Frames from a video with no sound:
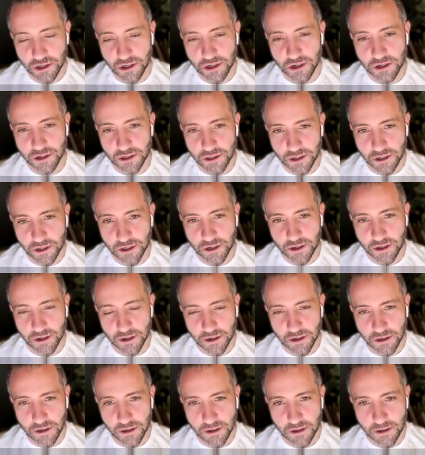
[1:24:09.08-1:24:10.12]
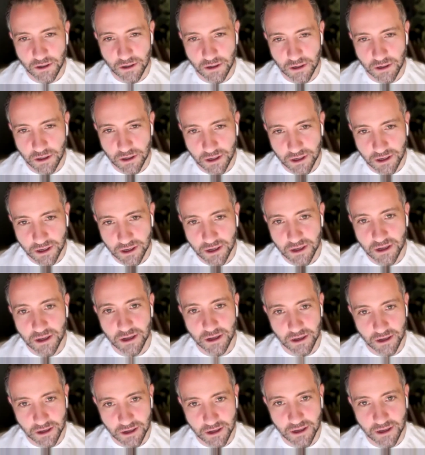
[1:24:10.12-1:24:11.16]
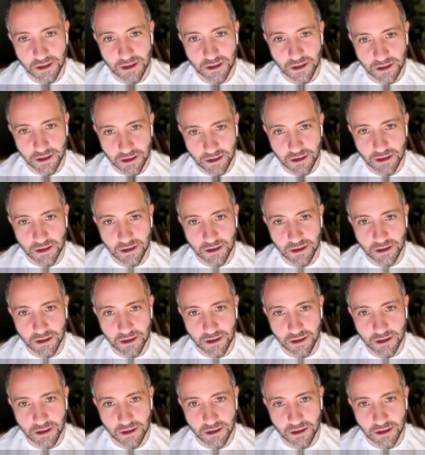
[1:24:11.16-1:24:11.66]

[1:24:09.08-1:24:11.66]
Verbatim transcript: had never sure. done an inventory on the seven